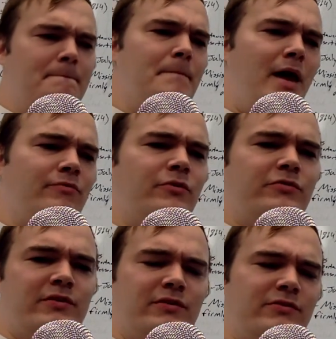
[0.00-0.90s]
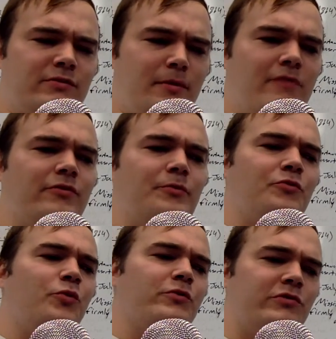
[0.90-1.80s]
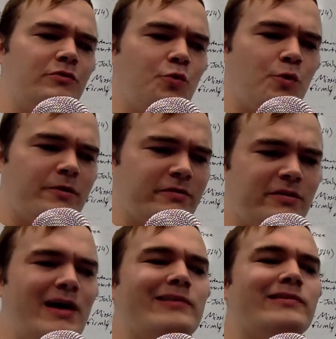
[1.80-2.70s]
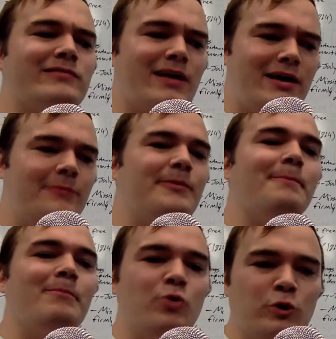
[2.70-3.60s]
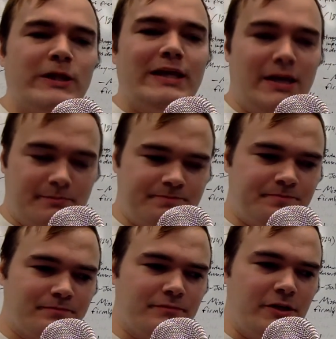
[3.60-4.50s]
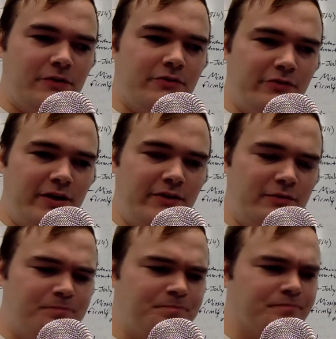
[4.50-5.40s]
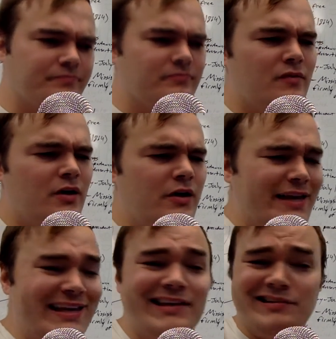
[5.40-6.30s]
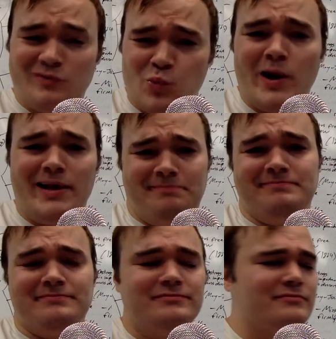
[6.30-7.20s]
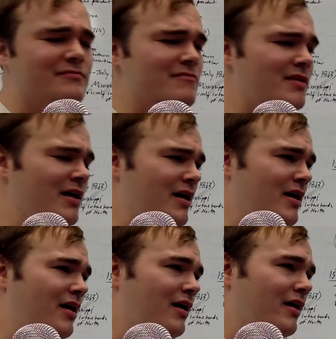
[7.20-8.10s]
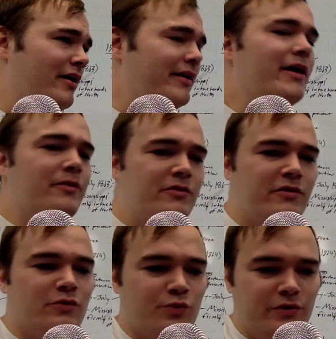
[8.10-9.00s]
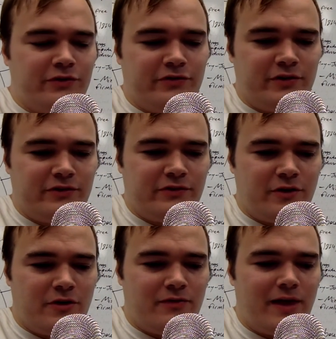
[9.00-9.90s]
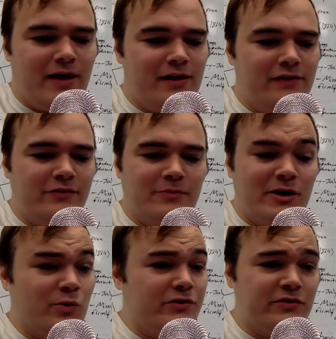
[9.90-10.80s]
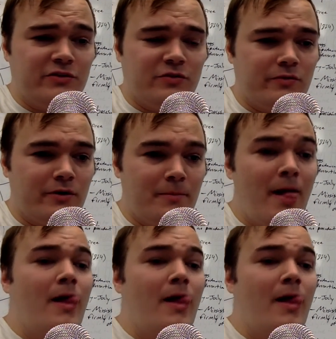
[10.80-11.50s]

ever since everything before the Civil War, the South has kind of been bullying the other states. It gets its way. Now there's this real sense of, hey, it doesn't matter what state you're from,